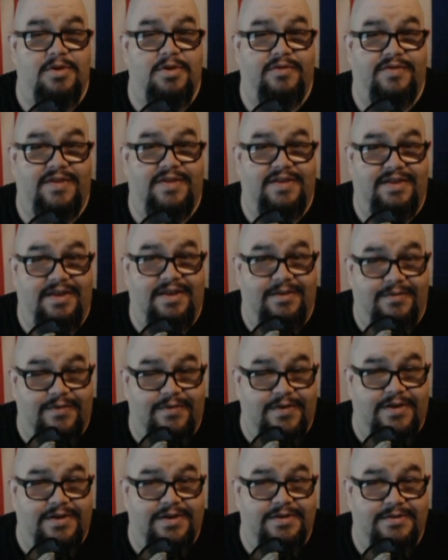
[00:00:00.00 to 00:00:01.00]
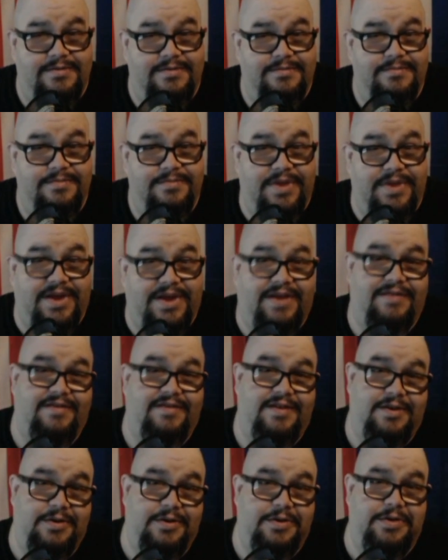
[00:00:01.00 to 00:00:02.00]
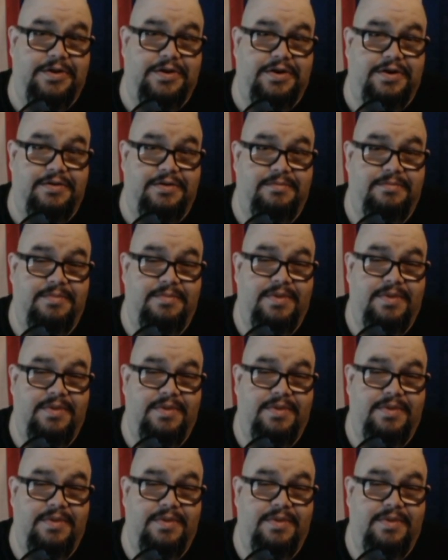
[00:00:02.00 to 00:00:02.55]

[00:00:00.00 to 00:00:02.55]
of Antifa, like I said earlier,